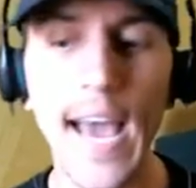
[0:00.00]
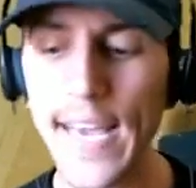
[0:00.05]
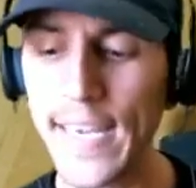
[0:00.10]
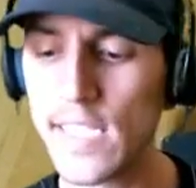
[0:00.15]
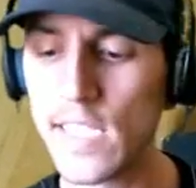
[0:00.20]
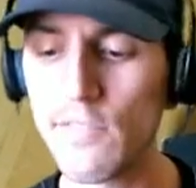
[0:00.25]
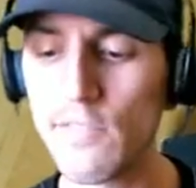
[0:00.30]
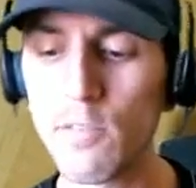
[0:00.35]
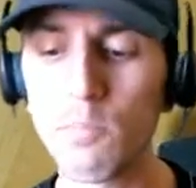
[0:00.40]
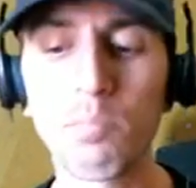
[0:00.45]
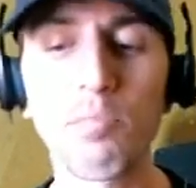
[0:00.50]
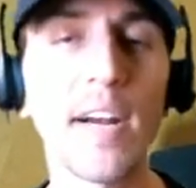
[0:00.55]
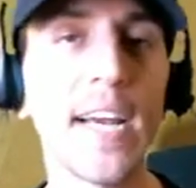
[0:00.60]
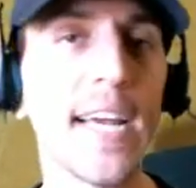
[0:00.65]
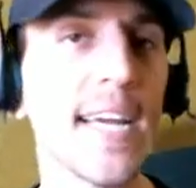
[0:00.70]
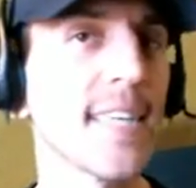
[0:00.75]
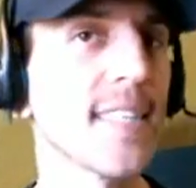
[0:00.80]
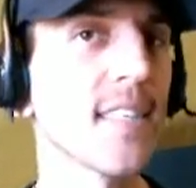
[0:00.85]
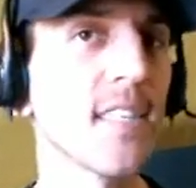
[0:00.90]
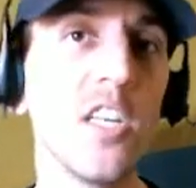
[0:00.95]
is if it
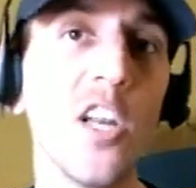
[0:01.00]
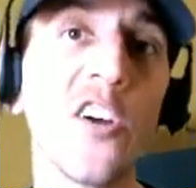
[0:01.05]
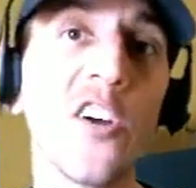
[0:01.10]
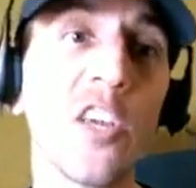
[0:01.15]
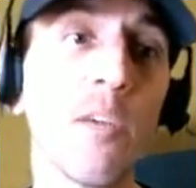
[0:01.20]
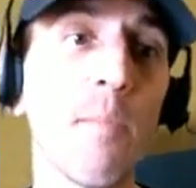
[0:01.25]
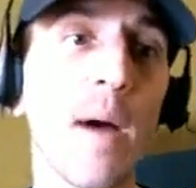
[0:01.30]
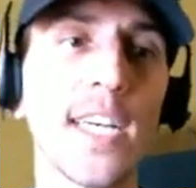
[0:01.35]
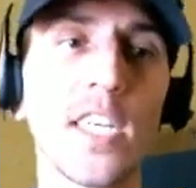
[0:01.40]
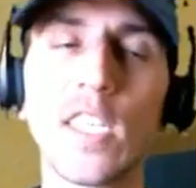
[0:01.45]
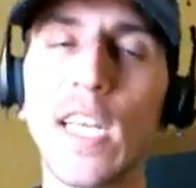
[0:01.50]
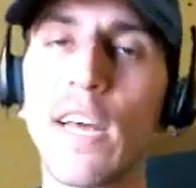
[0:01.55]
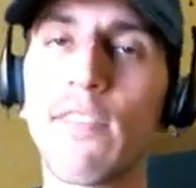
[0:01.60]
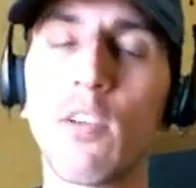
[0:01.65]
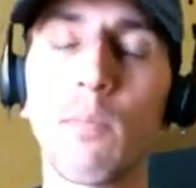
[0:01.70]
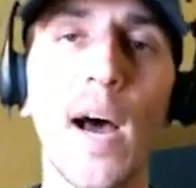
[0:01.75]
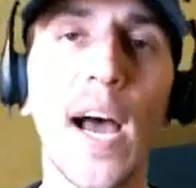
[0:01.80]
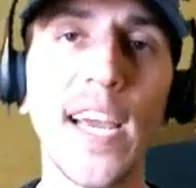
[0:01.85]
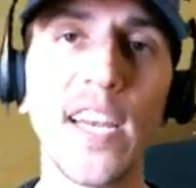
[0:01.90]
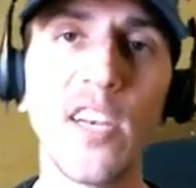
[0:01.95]
breaks, you know, you might just have to
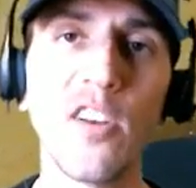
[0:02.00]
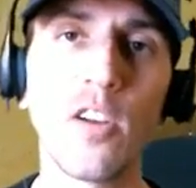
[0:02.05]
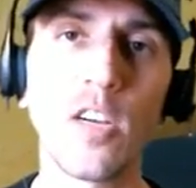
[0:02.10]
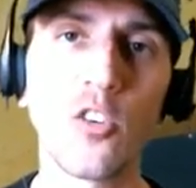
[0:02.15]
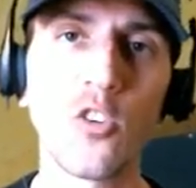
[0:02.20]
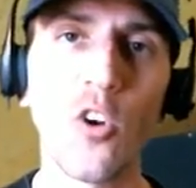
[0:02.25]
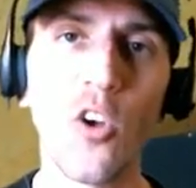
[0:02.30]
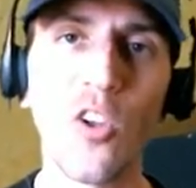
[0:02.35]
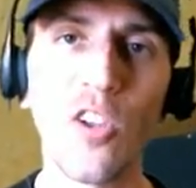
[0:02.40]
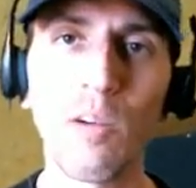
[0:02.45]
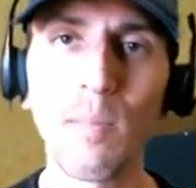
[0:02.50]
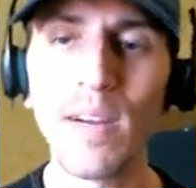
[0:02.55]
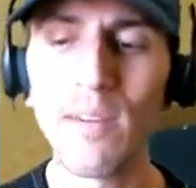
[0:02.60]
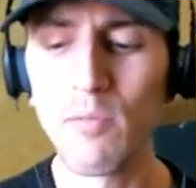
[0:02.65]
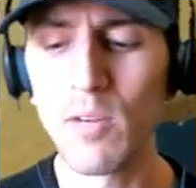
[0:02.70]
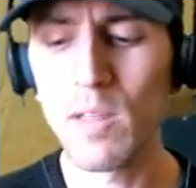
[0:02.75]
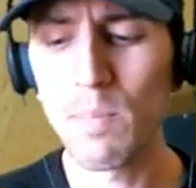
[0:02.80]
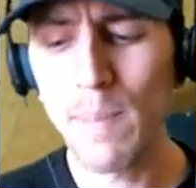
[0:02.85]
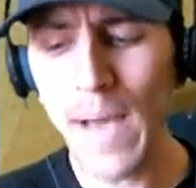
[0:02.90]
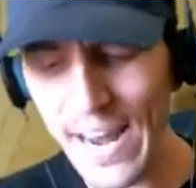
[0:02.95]
buy a new controller. But
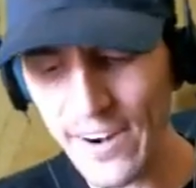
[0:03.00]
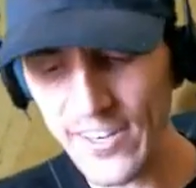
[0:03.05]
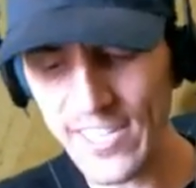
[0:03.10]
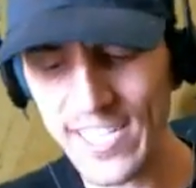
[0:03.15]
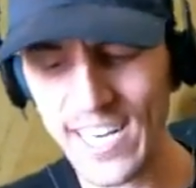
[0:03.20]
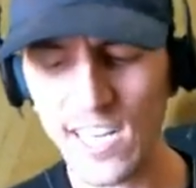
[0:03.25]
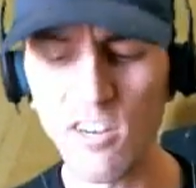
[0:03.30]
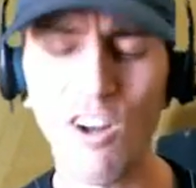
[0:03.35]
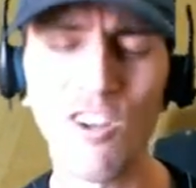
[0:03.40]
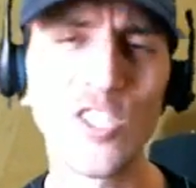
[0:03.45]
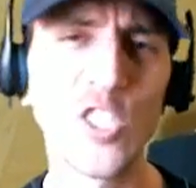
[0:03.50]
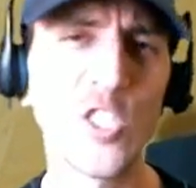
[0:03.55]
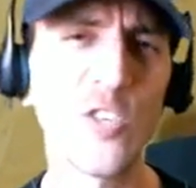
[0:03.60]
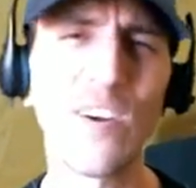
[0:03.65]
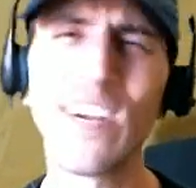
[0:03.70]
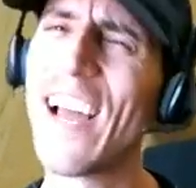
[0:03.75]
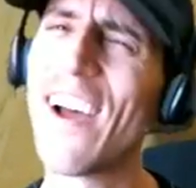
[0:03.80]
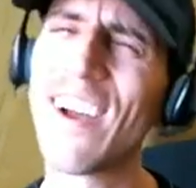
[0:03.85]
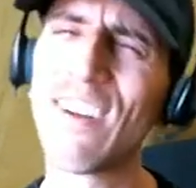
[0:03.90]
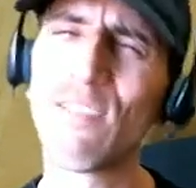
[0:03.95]
with battery technology right
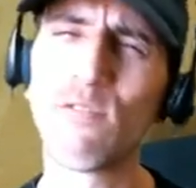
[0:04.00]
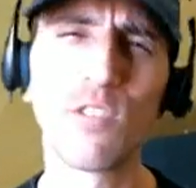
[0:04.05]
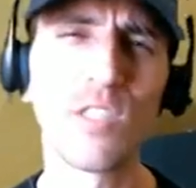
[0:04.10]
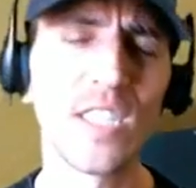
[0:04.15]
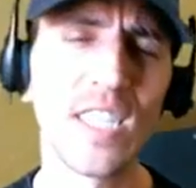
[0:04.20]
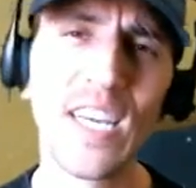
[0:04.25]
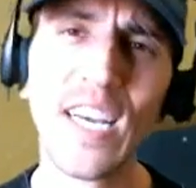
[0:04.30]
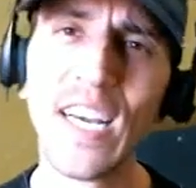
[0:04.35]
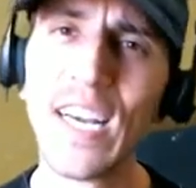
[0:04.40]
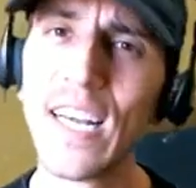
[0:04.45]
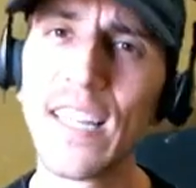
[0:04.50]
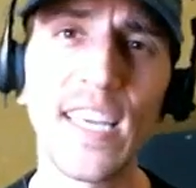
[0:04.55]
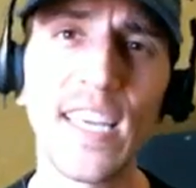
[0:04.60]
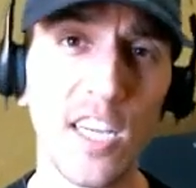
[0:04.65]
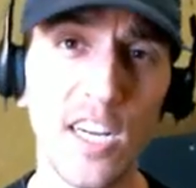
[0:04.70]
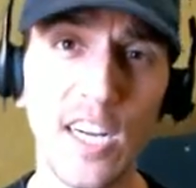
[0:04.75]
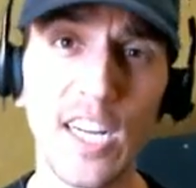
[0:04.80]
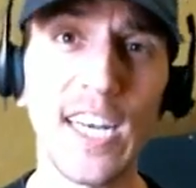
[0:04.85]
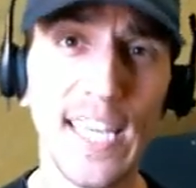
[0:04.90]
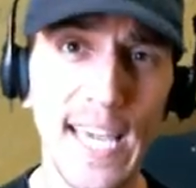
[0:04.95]
now, I really think
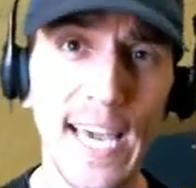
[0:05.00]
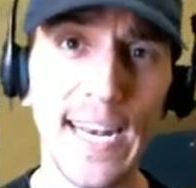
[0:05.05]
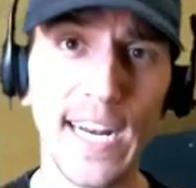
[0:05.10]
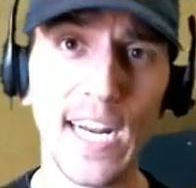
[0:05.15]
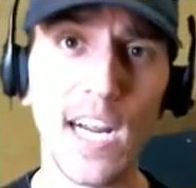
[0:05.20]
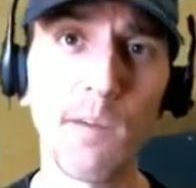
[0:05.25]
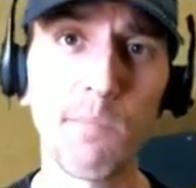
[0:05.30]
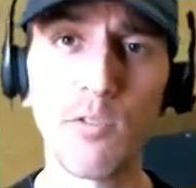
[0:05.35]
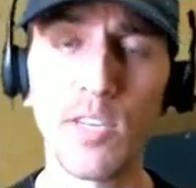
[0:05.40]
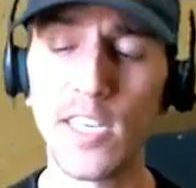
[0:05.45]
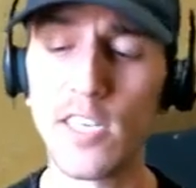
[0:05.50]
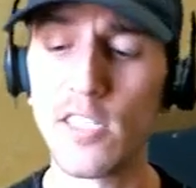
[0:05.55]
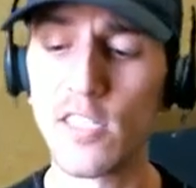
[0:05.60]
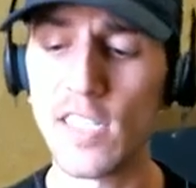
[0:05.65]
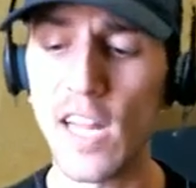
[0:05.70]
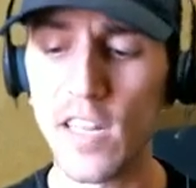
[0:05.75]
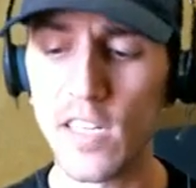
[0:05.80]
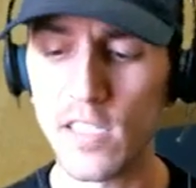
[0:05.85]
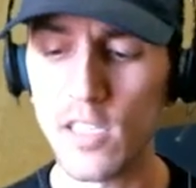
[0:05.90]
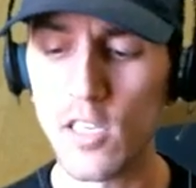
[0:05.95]
you're going to get a couple years out
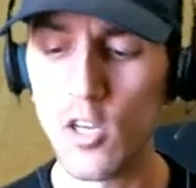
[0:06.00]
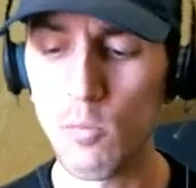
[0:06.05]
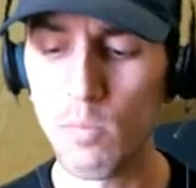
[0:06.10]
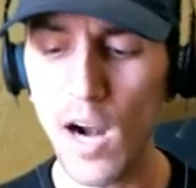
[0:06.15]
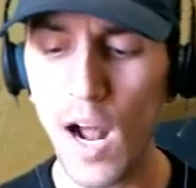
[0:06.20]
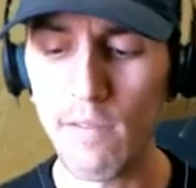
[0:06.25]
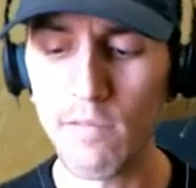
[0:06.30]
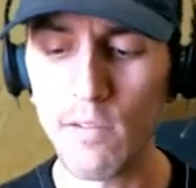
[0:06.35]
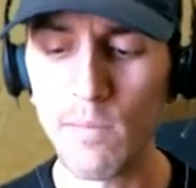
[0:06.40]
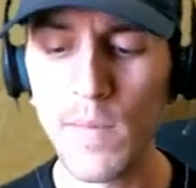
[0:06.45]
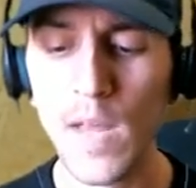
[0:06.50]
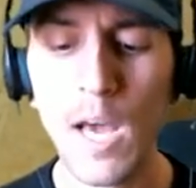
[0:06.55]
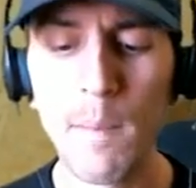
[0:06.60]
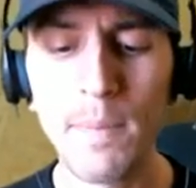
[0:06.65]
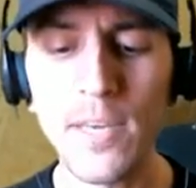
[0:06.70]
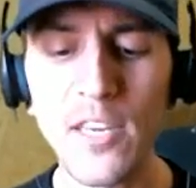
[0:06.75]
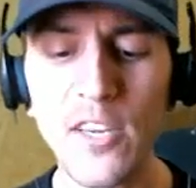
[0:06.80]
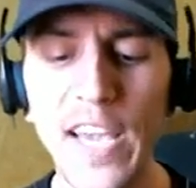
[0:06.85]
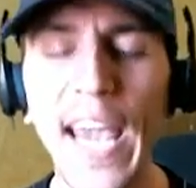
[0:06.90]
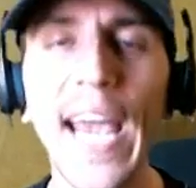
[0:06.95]
of this, no problem.
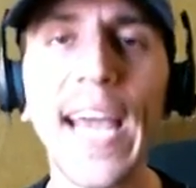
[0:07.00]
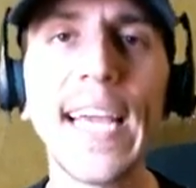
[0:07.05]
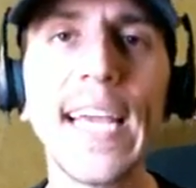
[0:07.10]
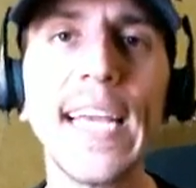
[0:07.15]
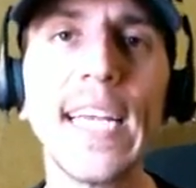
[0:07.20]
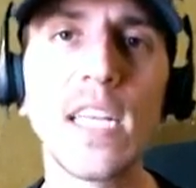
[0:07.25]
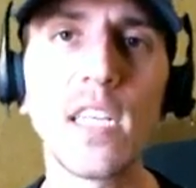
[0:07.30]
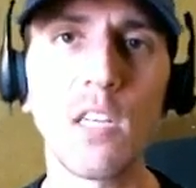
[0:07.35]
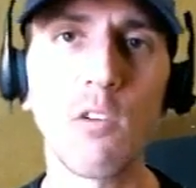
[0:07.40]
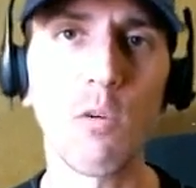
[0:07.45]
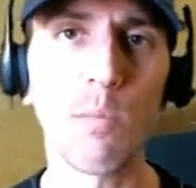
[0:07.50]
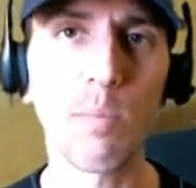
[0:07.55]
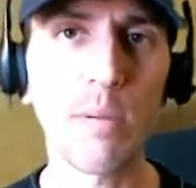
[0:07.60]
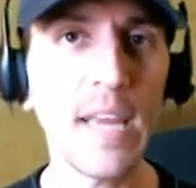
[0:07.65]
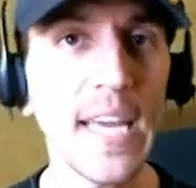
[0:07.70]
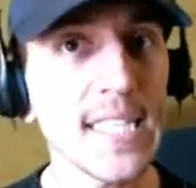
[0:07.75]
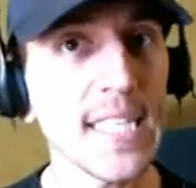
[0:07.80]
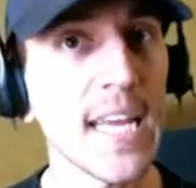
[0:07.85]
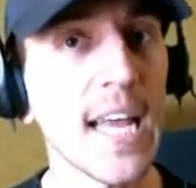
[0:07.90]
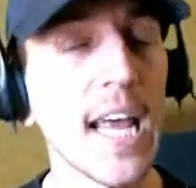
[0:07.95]
But you can't easily
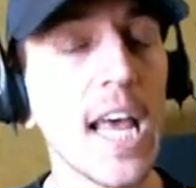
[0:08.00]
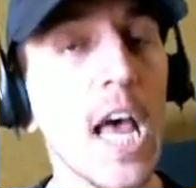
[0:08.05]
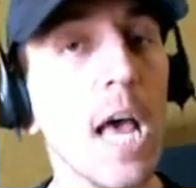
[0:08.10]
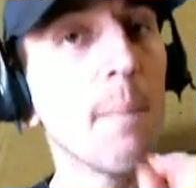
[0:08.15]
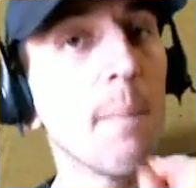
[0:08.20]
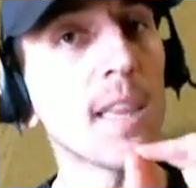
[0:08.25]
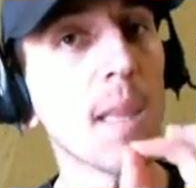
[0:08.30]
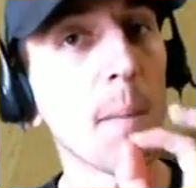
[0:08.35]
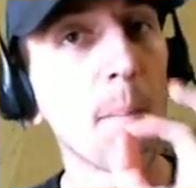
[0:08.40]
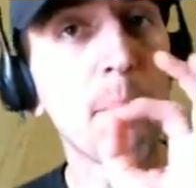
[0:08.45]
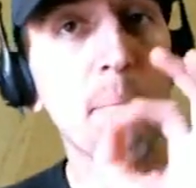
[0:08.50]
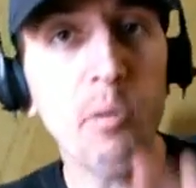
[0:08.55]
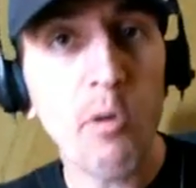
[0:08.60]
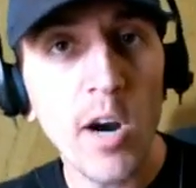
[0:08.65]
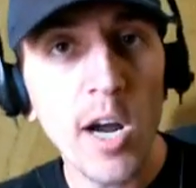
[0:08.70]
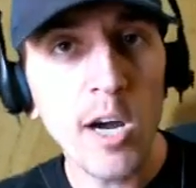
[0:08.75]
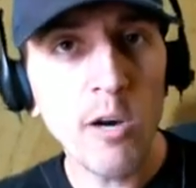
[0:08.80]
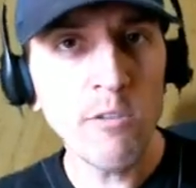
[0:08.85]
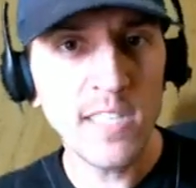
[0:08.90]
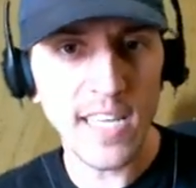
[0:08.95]
replace it. But the
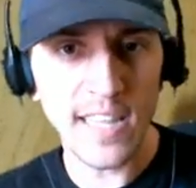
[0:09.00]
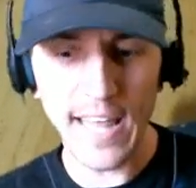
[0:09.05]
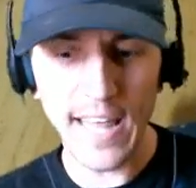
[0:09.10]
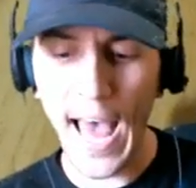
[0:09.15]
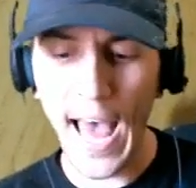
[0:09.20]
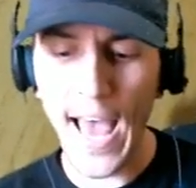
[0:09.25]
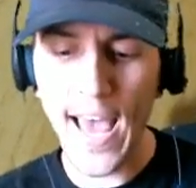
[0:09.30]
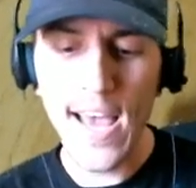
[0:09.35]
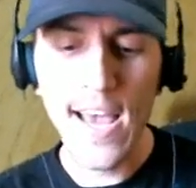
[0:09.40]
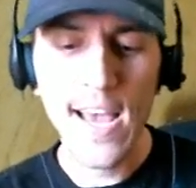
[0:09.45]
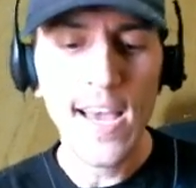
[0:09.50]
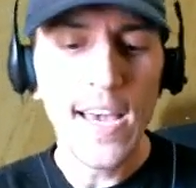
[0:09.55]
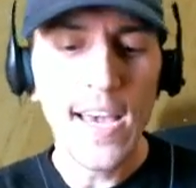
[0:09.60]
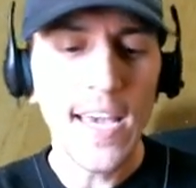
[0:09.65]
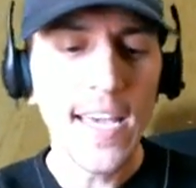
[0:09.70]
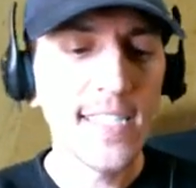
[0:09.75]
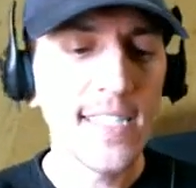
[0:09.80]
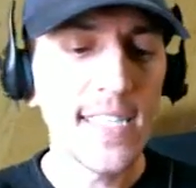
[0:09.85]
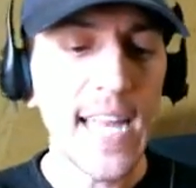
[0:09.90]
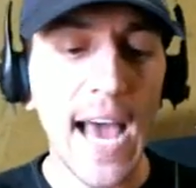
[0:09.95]
pro to that
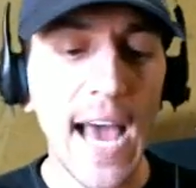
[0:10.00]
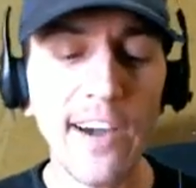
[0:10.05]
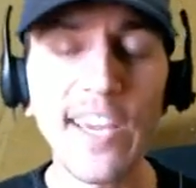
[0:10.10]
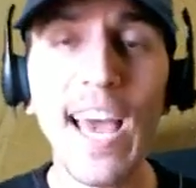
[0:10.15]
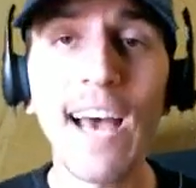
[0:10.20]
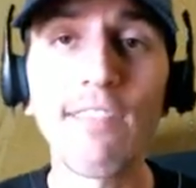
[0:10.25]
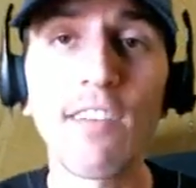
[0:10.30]
is now you have a